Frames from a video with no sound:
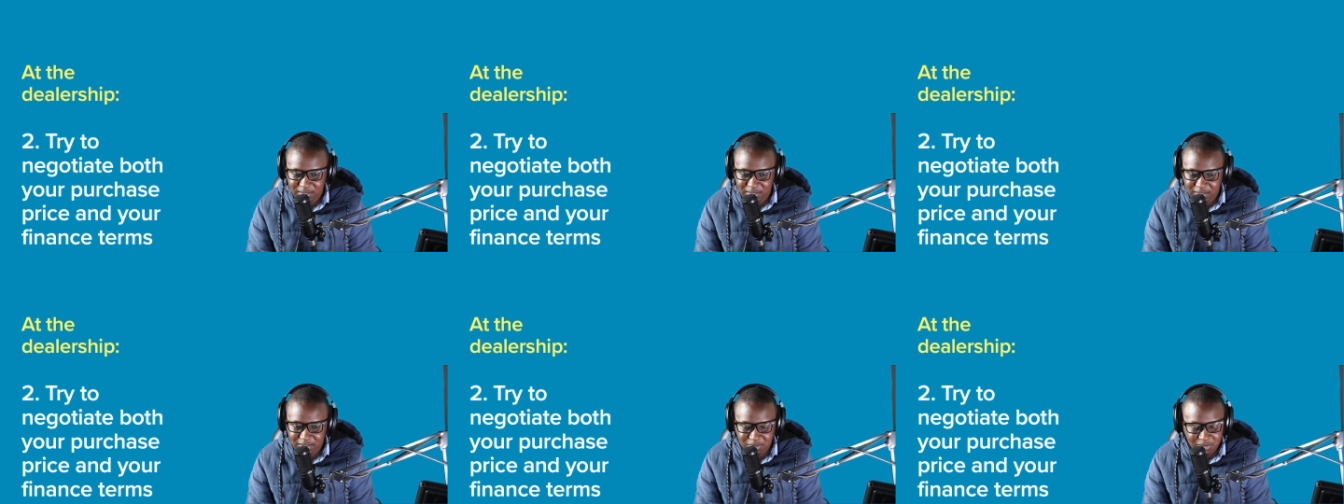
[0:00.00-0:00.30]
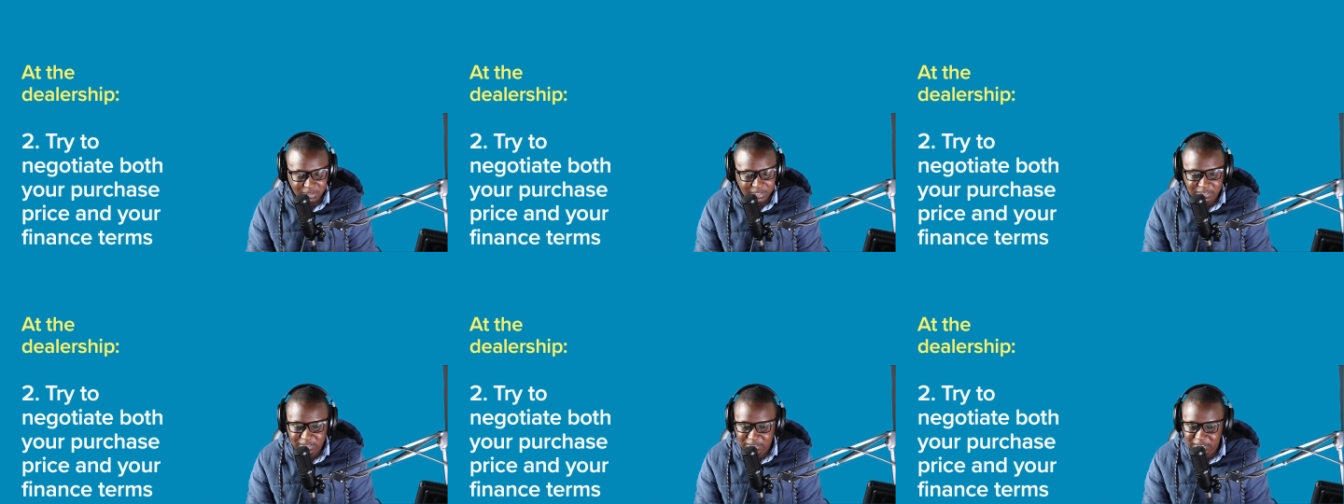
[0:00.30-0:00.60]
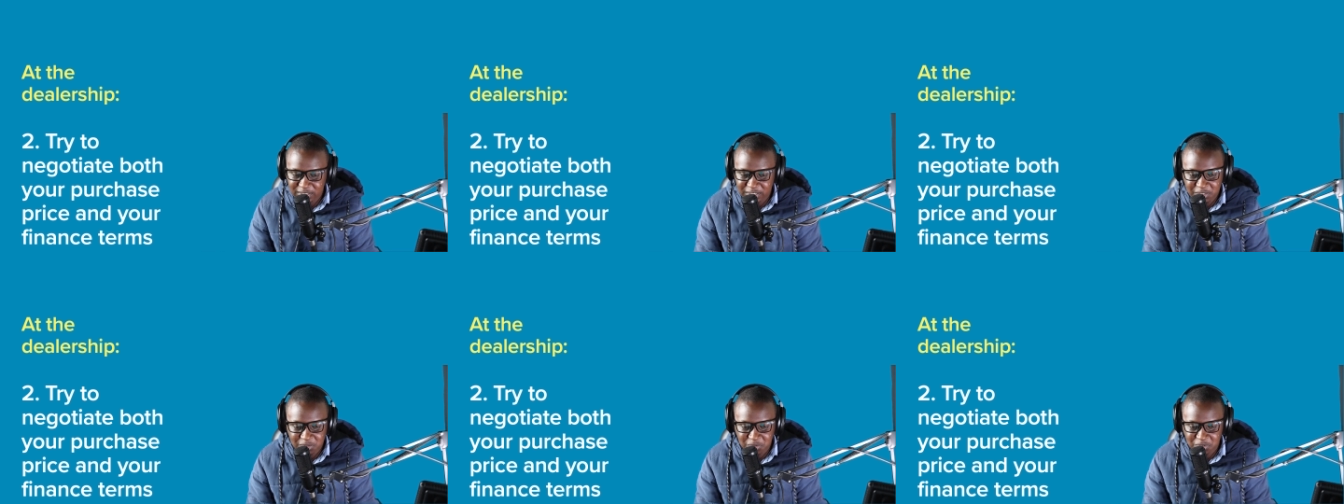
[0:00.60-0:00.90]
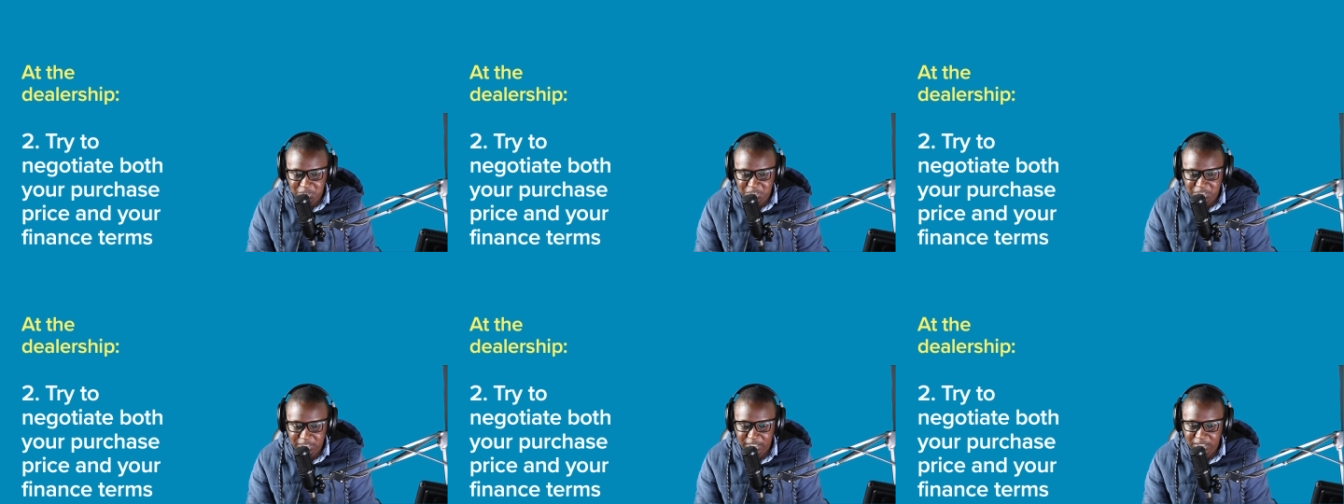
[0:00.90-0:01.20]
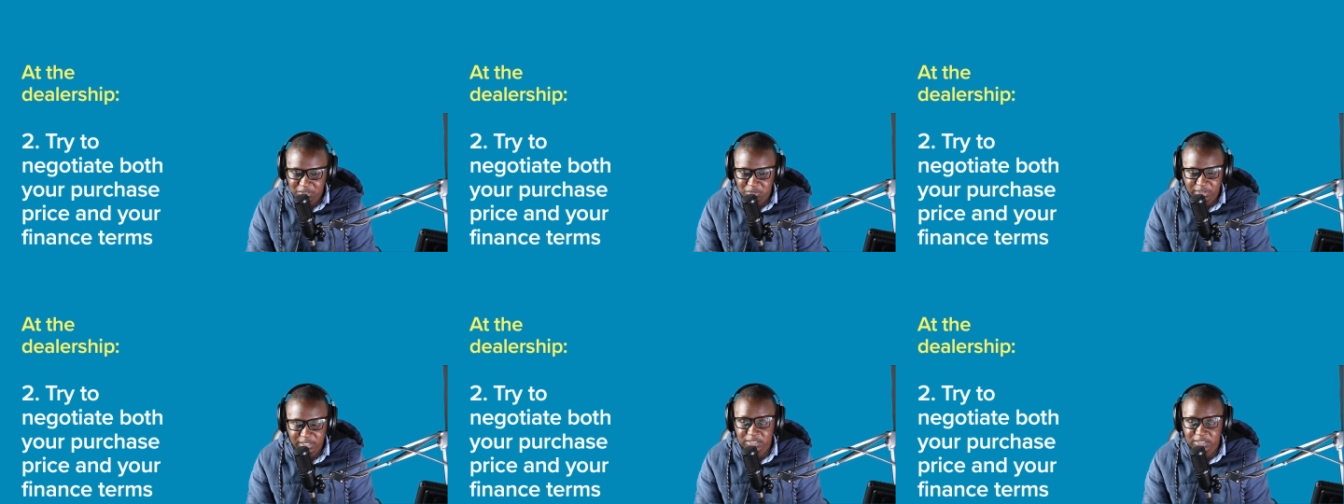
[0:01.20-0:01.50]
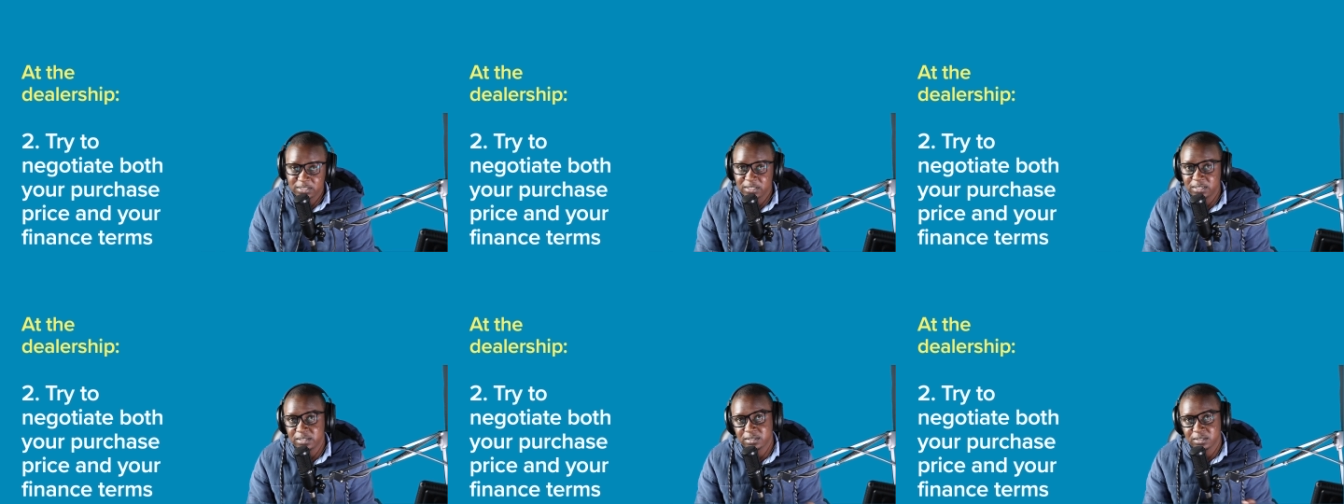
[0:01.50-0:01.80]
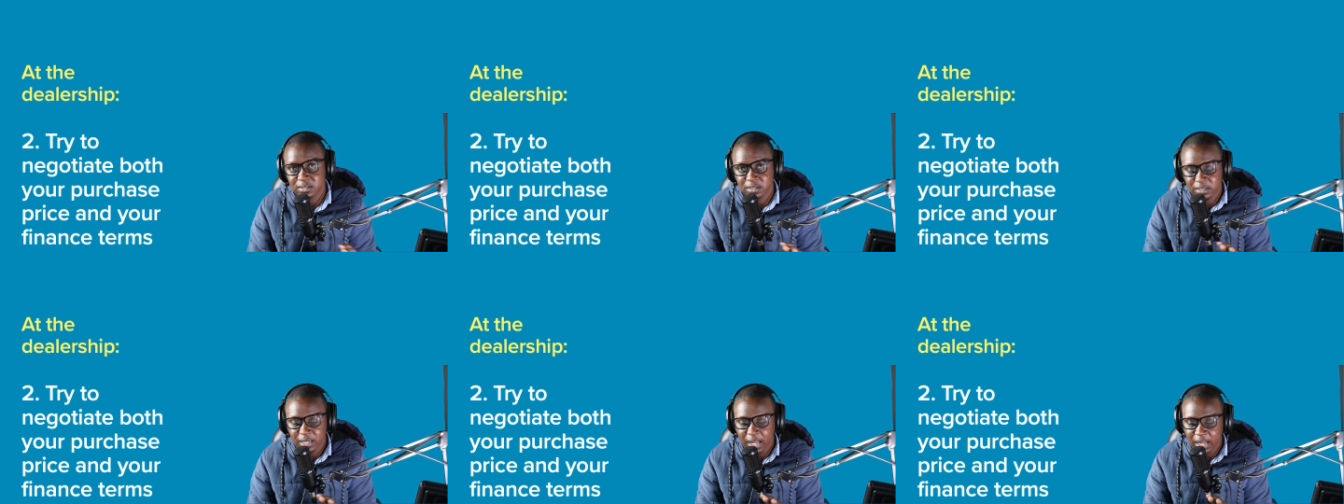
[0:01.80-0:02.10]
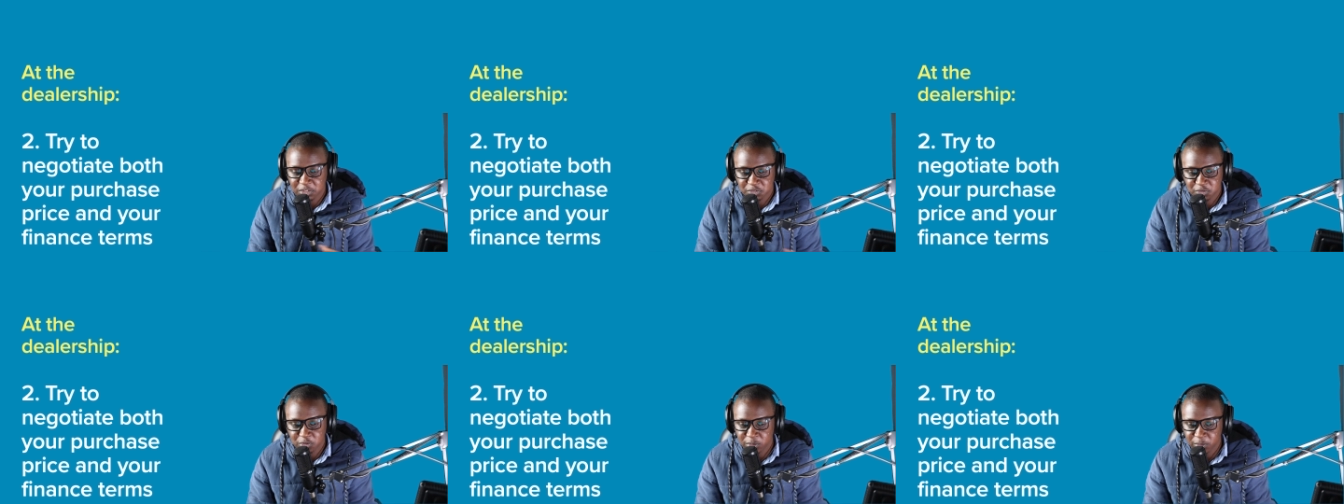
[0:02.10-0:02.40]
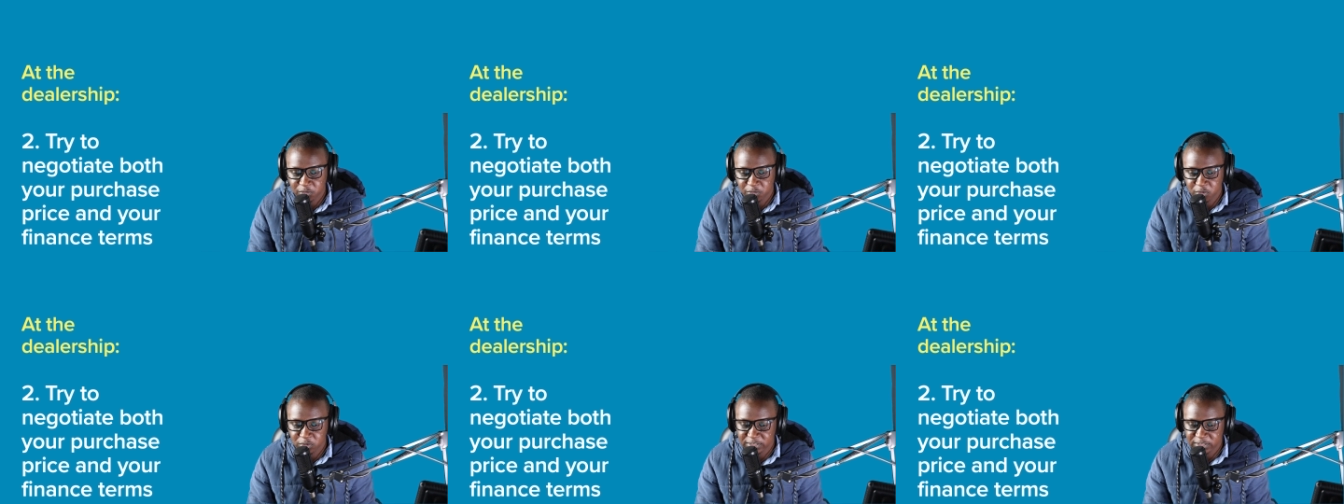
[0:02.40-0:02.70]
You can still negotiate, you can still ask for